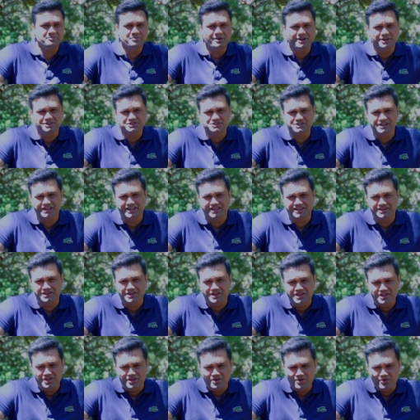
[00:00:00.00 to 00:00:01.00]
butter chicken
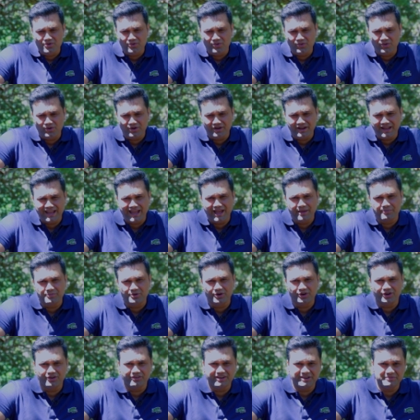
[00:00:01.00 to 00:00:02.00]
or a
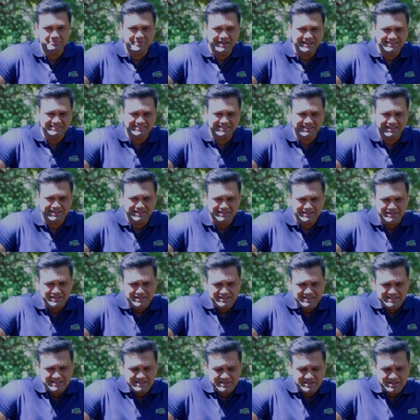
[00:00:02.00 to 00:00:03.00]
hamburger and pizza.
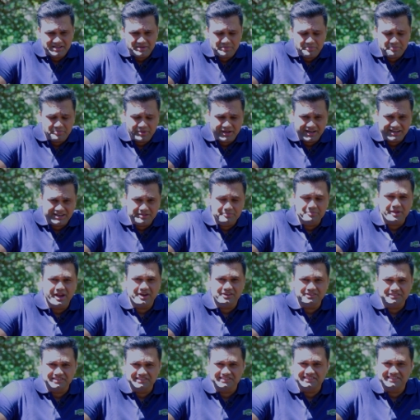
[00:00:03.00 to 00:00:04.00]
But
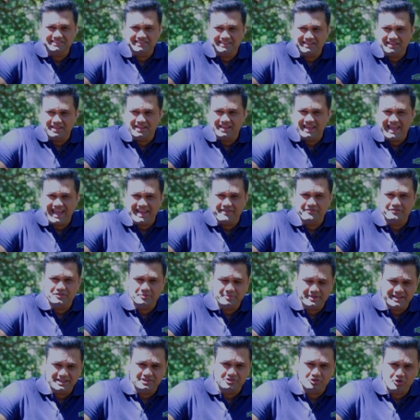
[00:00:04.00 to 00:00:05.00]
comparisons have to
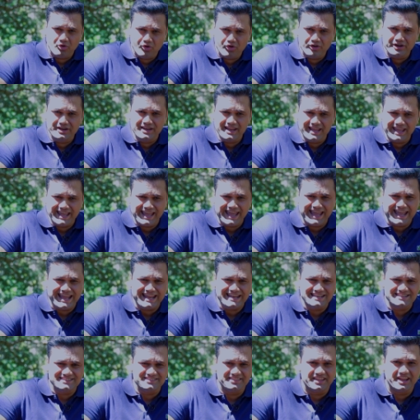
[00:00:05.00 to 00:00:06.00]
be drawn,
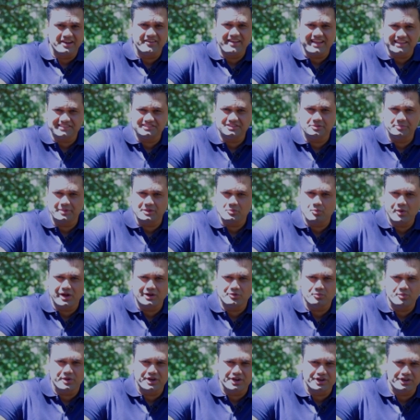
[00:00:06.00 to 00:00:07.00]
and there has to be
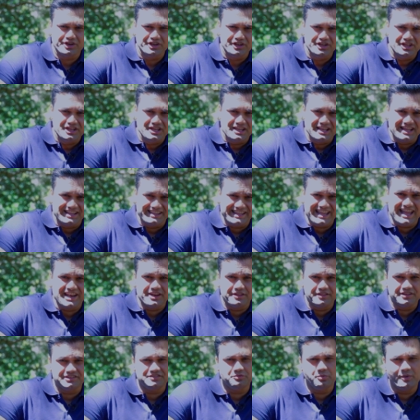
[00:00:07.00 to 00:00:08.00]
one winner. At the end
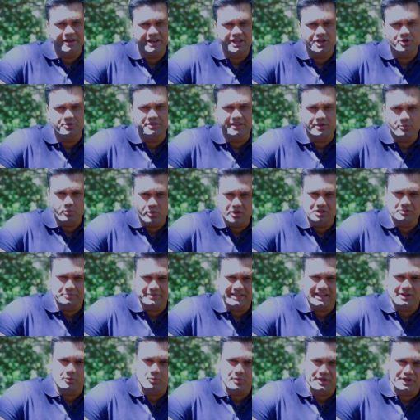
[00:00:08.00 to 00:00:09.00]
of this video, there will
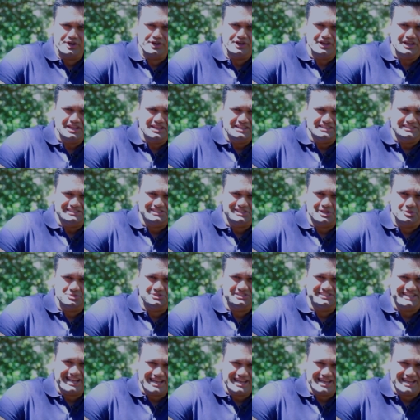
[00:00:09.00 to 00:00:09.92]
be a winner, so stay